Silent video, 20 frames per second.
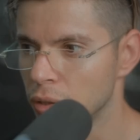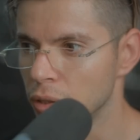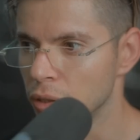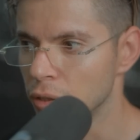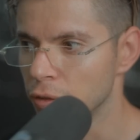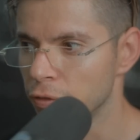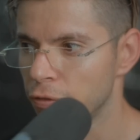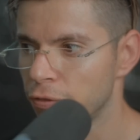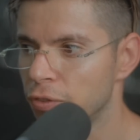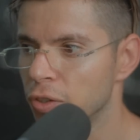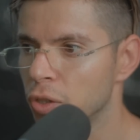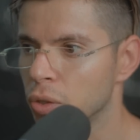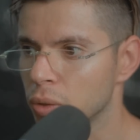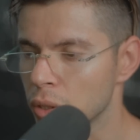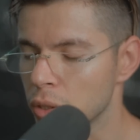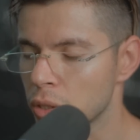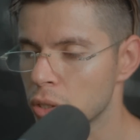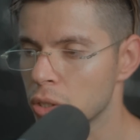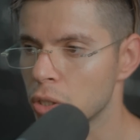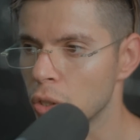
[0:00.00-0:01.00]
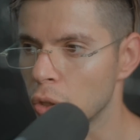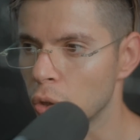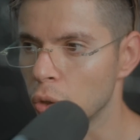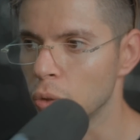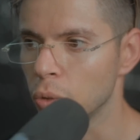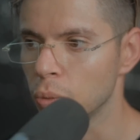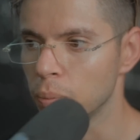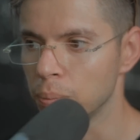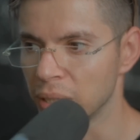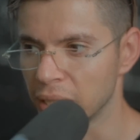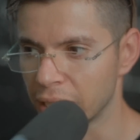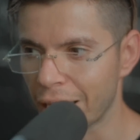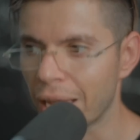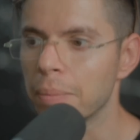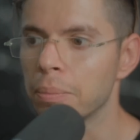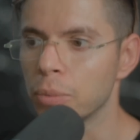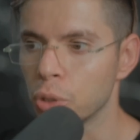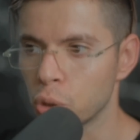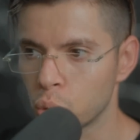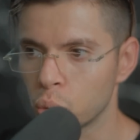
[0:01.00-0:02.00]
fearless soul
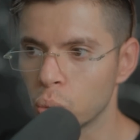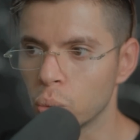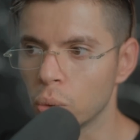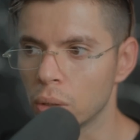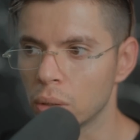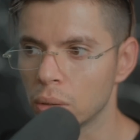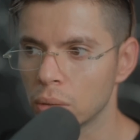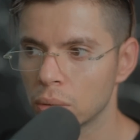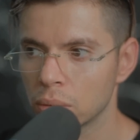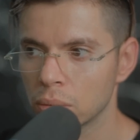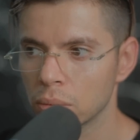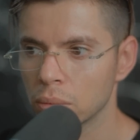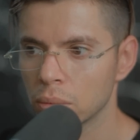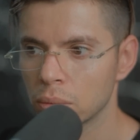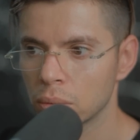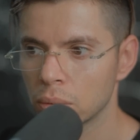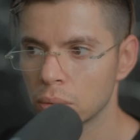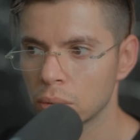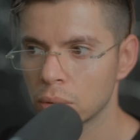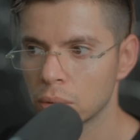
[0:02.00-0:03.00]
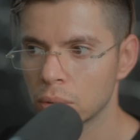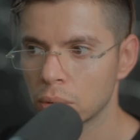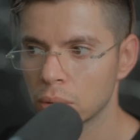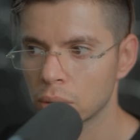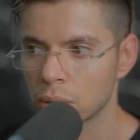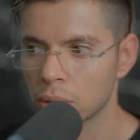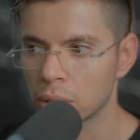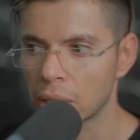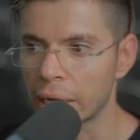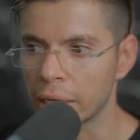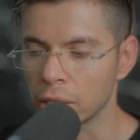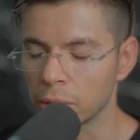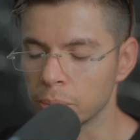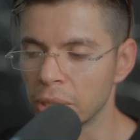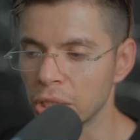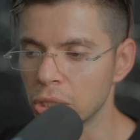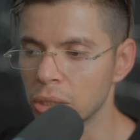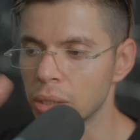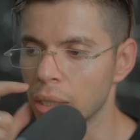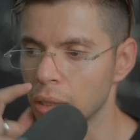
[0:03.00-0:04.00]
became mature. Kind of
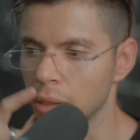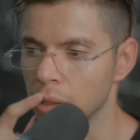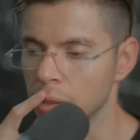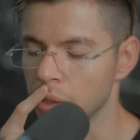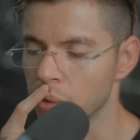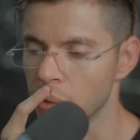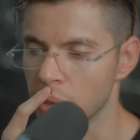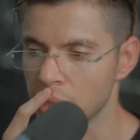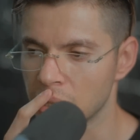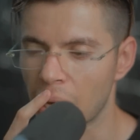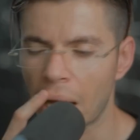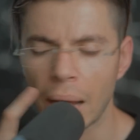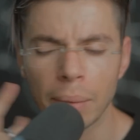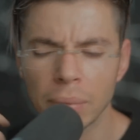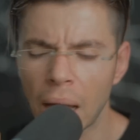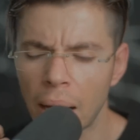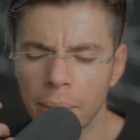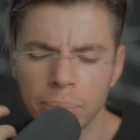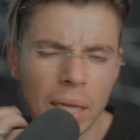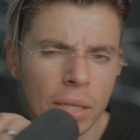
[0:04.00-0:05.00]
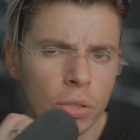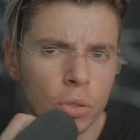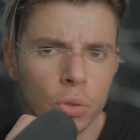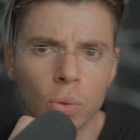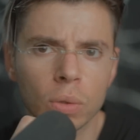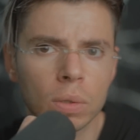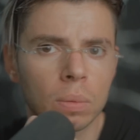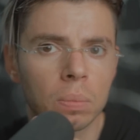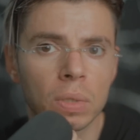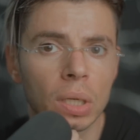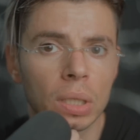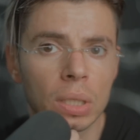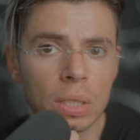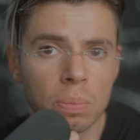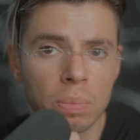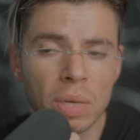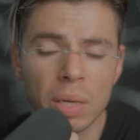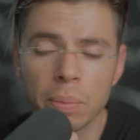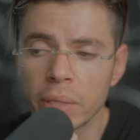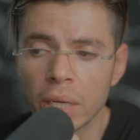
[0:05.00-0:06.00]
much like the lyrics. I'm not sure, to be
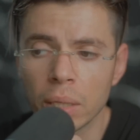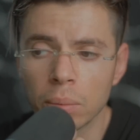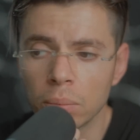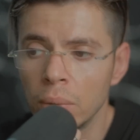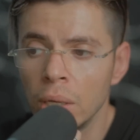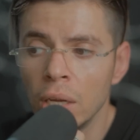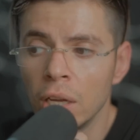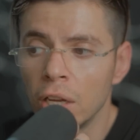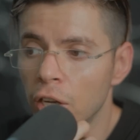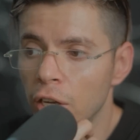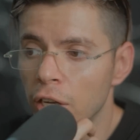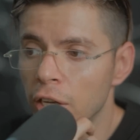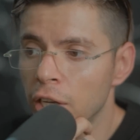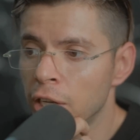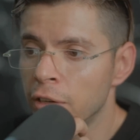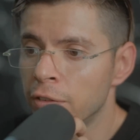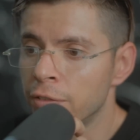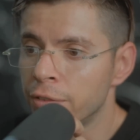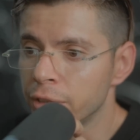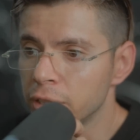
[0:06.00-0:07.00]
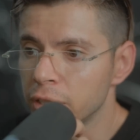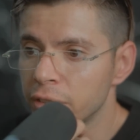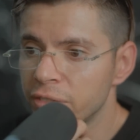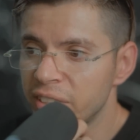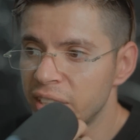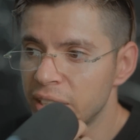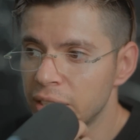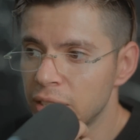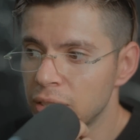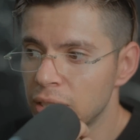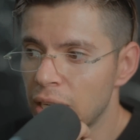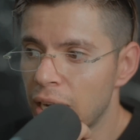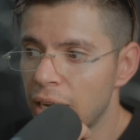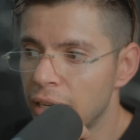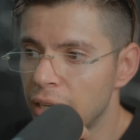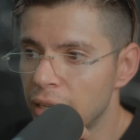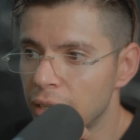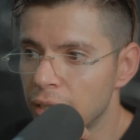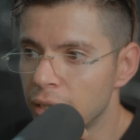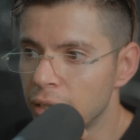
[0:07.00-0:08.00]
honest. Maybe I'm full of it.
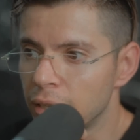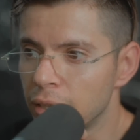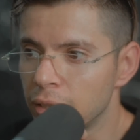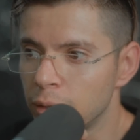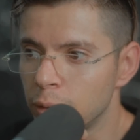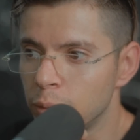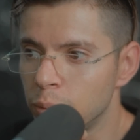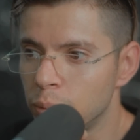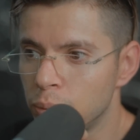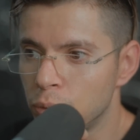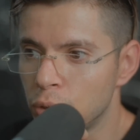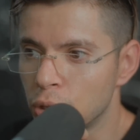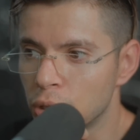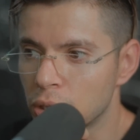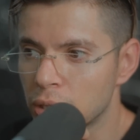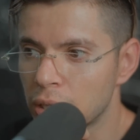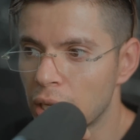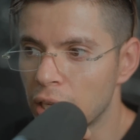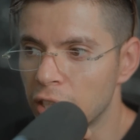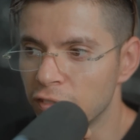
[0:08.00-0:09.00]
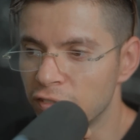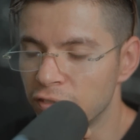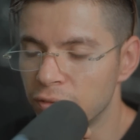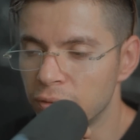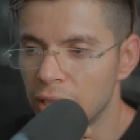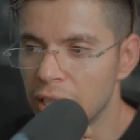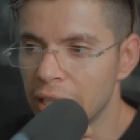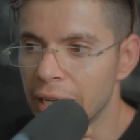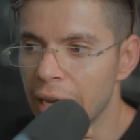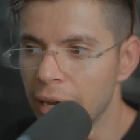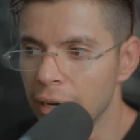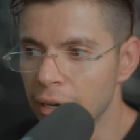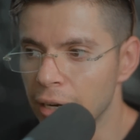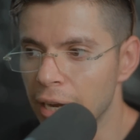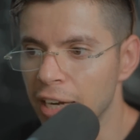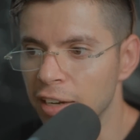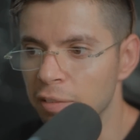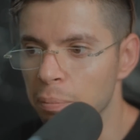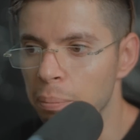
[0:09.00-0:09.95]
Just kind of, again, kind of